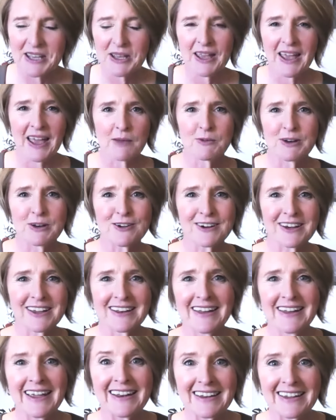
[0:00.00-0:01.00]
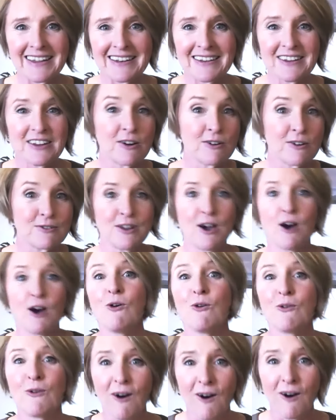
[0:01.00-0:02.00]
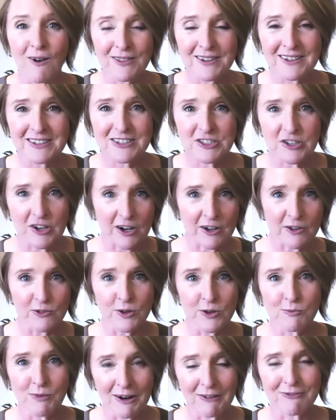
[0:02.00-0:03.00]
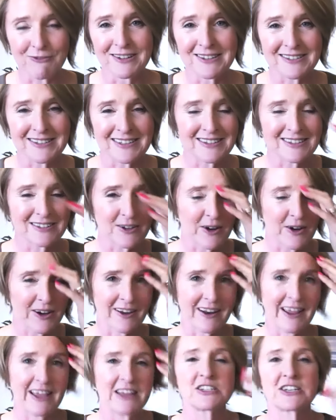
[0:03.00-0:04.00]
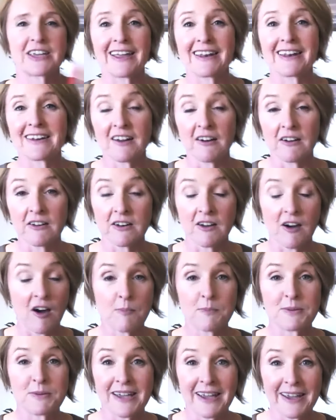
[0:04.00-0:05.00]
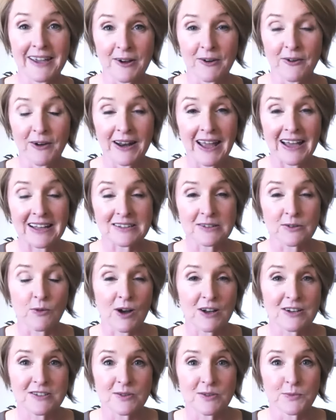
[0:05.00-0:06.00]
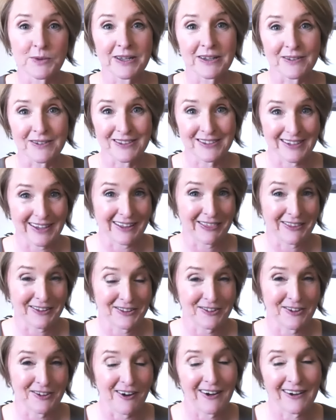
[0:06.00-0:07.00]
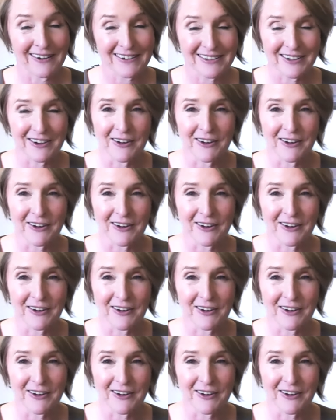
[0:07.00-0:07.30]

and when you're Canadian, you don't know all these childhood references. So I got educated on hot potato and had to watch the Wiggles sing the songs.